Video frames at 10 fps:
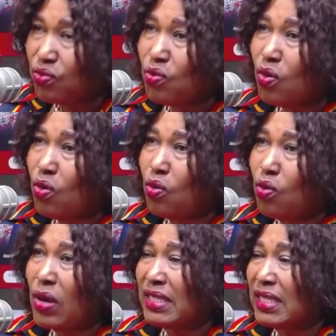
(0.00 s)
wo ho.
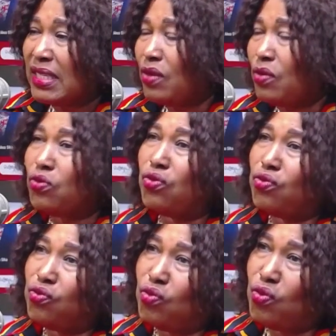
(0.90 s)
Wa say ne ho so
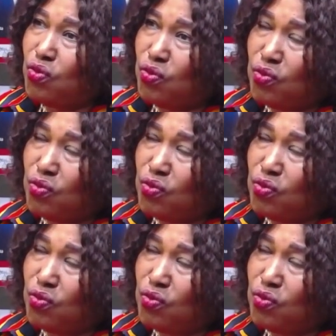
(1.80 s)
sun wo ho.